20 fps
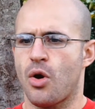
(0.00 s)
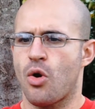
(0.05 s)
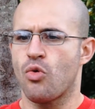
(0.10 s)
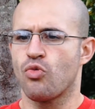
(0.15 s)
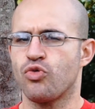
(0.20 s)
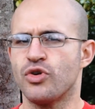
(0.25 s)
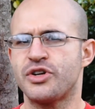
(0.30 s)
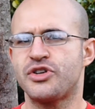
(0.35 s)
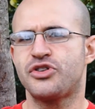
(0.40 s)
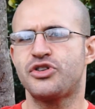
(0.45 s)

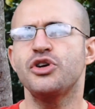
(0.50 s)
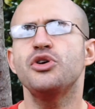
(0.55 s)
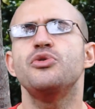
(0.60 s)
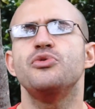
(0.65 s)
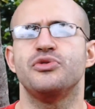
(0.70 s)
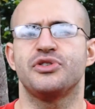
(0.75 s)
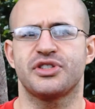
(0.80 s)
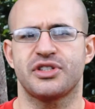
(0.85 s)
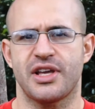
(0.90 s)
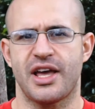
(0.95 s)

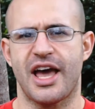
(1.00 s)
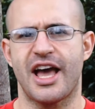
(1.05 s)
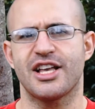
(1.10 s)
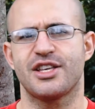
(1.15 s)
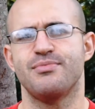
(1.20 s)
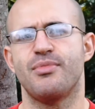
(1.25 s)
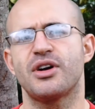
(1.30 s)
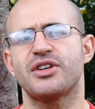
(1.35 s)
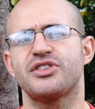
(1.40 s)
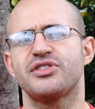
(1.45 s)
reduce
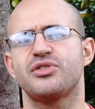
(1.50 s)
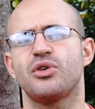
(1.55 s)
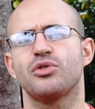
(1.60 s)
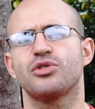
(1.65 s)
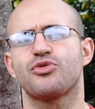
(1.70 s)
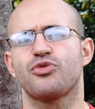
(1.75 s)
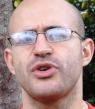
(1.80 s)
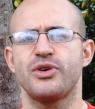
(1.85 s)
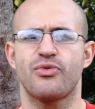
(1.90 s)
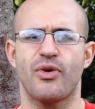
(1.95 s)
as much of those
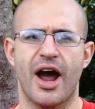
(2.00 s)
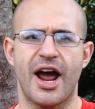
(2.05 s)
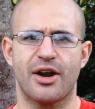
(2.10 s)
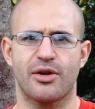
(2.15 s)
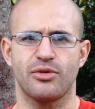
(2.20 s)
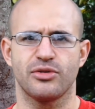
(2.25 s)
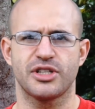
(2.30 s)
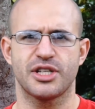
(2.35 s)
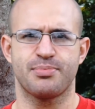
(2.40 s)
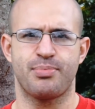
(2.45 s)
free
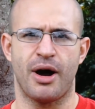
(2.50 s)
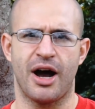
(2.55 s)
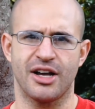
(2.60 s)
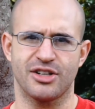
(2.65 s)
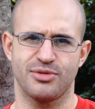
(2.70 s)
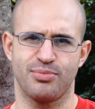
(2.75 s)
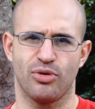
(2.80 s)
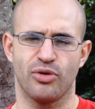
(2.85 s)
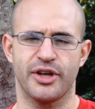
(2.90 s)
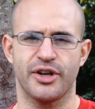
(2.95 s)
radicals as
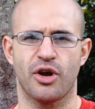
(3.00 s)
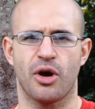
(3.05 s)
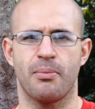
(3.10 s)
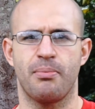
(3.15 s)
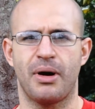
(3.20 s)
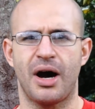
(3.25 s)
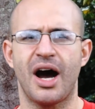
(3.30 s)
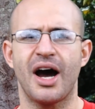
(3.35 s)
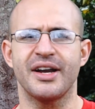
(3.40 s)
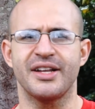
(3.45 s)
possible in our
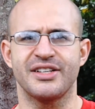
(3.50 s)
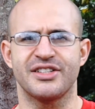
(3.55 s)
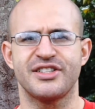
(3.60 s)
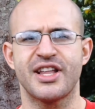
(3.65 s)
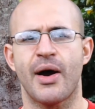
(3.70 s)
bodies.